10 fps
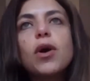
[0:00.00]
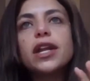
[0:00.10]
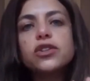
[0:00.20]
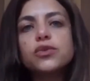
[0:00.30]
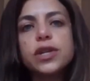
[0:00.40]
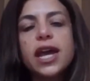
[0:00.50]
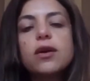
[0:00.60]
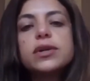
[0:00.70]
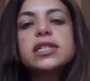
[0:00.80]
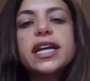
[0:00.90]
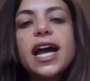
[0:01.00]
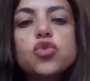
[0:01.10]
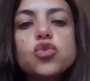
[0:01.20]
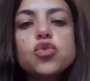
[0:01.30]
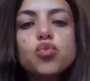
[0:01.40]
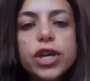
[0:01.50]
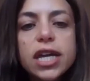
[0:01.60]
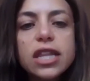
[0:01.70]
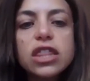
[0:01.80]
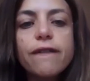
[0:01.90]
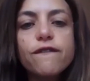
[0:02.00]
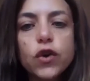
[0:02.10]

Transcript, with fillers: So what I want to do now is like actually read